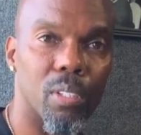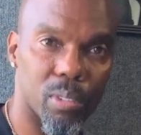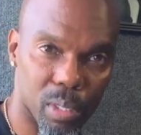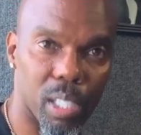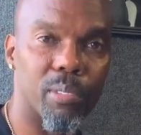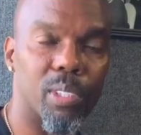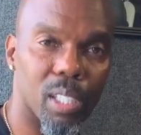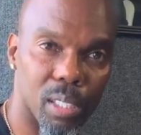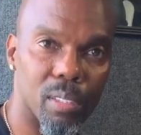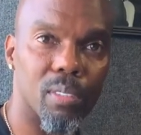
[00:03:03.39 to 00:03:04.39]
Fuse you TV.
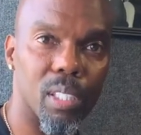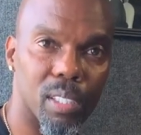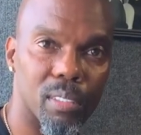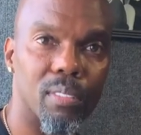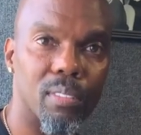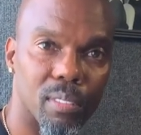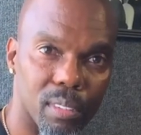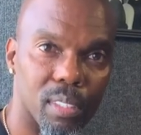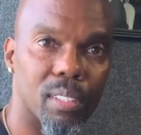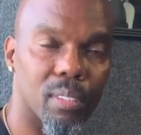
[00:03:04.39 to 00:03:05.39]
channel, yes.
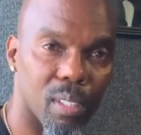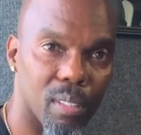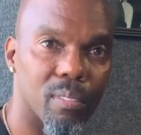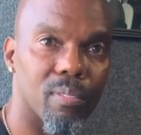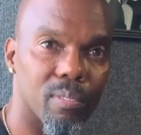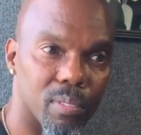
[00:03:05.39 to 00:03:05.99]
Oh, that's yes, cool. Sir.